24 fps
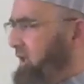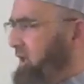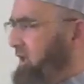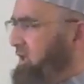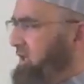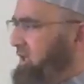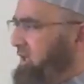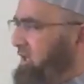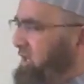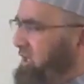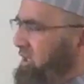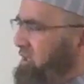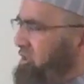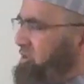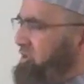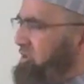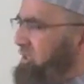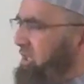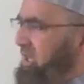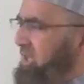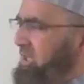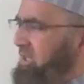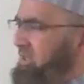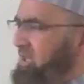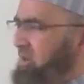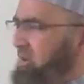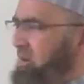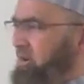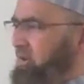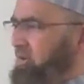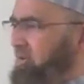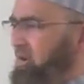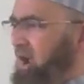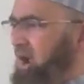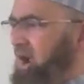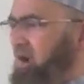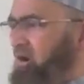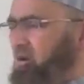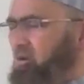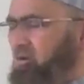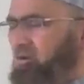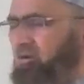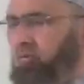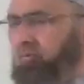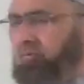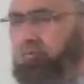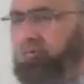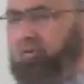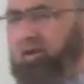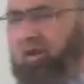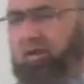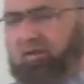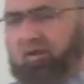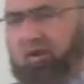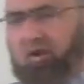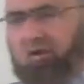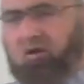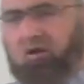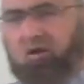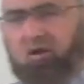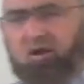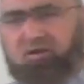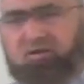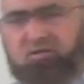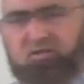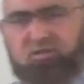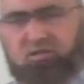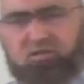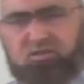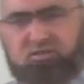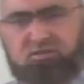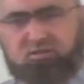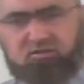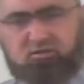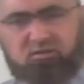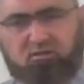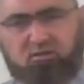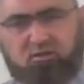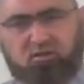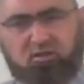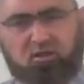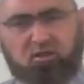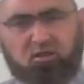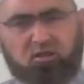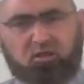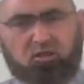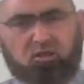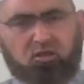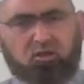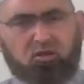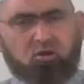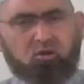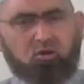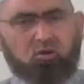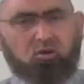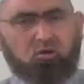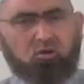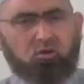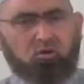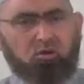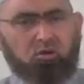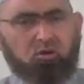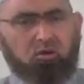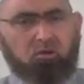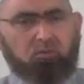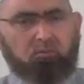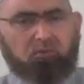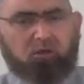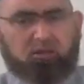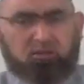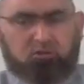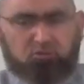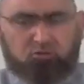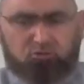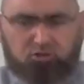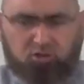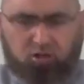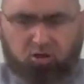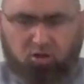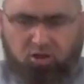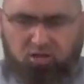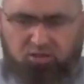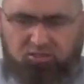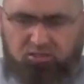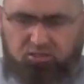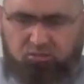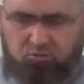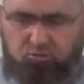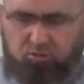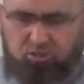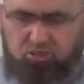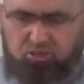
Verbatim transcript: Each day they will try to bring their horses, you know, but those horses will